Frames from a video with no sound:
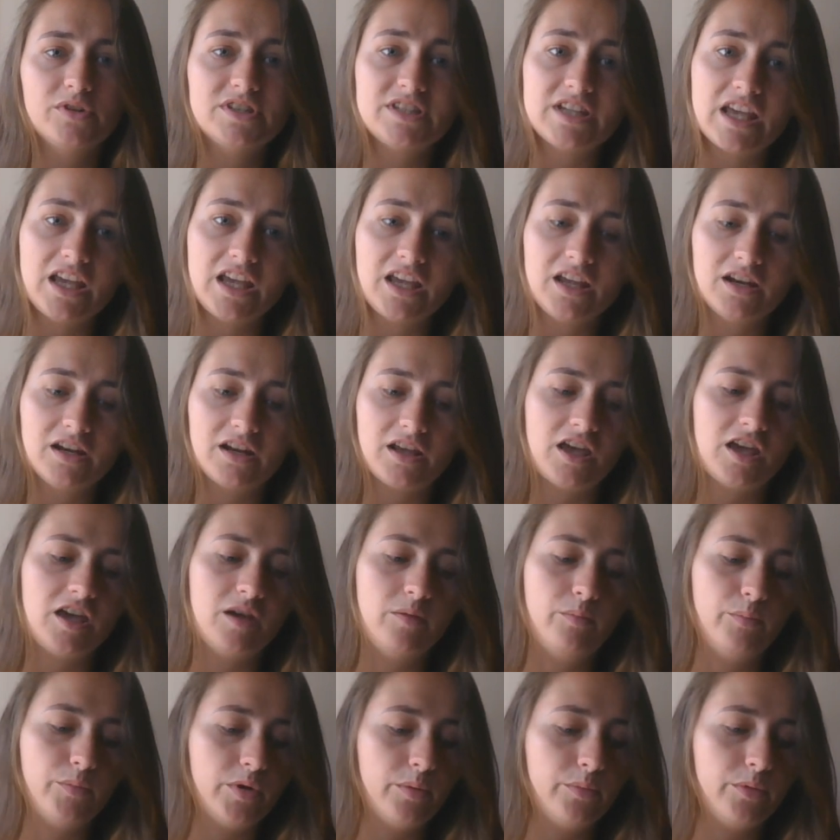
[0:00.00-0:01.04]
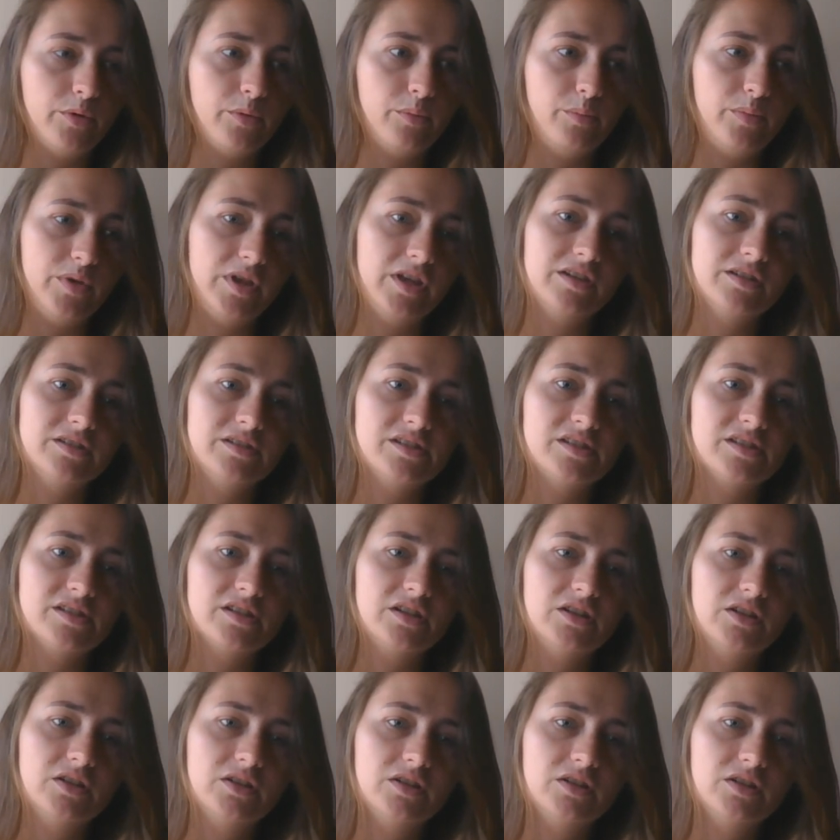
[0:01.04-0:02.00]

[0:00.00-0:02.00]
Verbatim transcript: Date, and Bumble Biz.